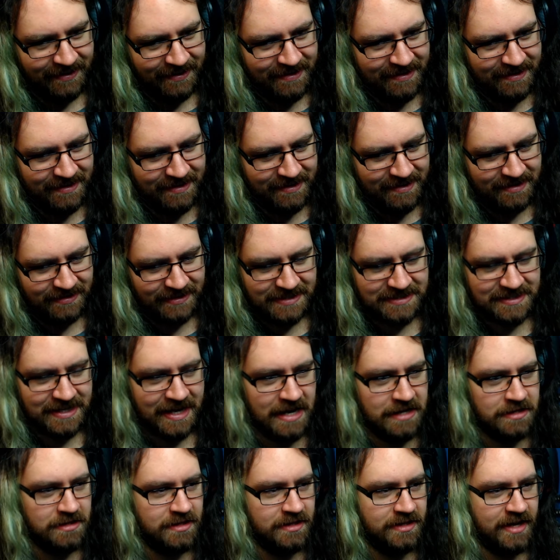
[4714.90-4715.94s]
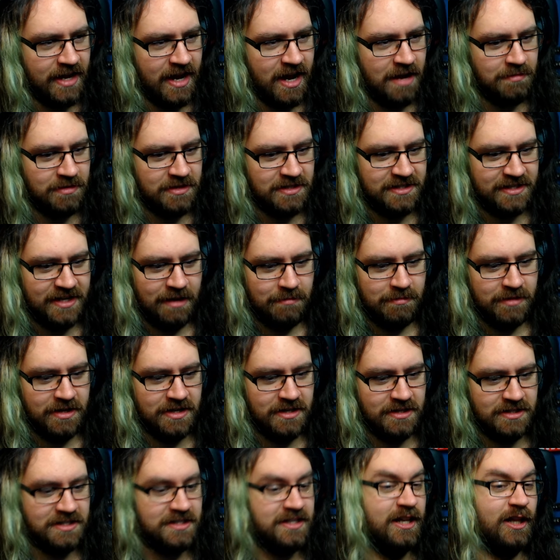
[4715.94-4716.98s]
uh, let's end the game and see how
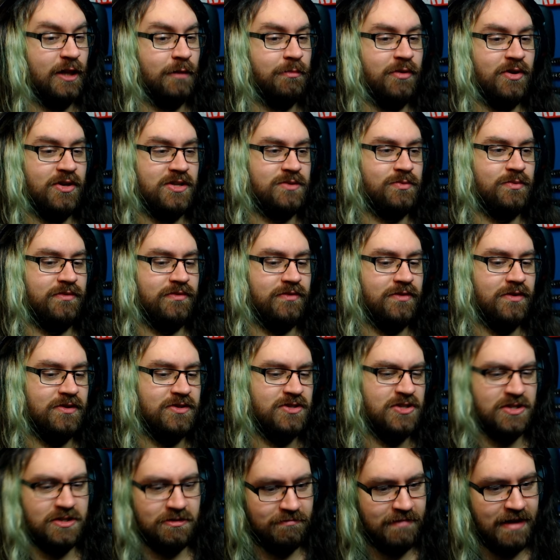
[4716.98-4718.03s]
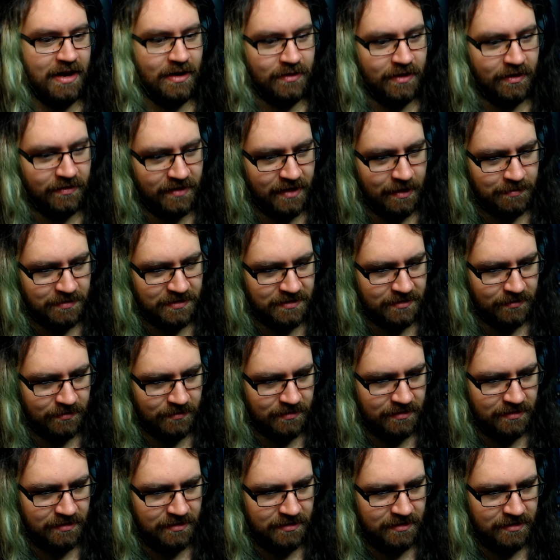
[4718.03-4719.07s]
many skill points we've got just to round out the
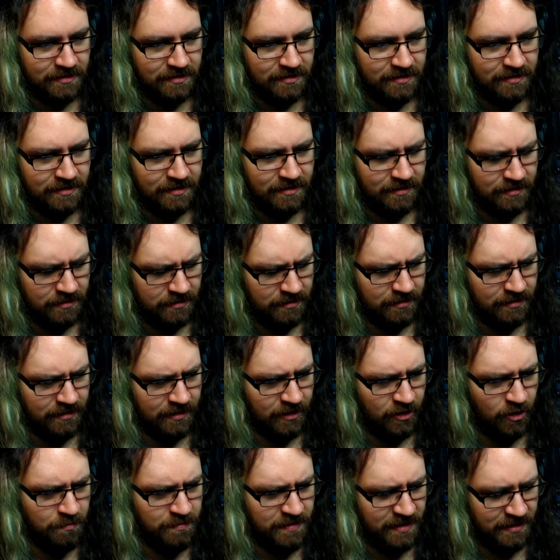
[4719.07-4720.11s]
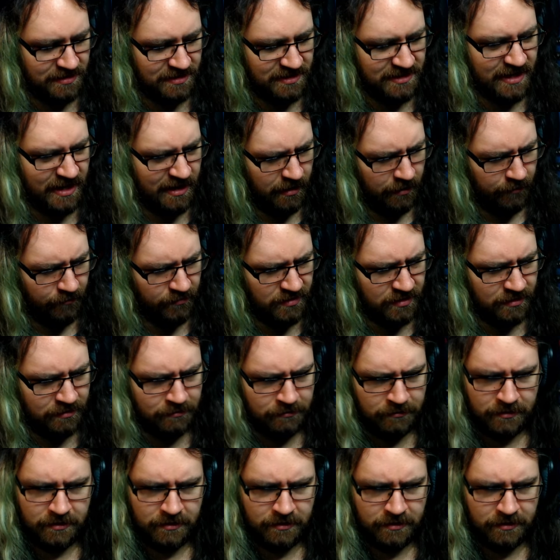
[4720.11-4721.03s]
episode. I hope that saves.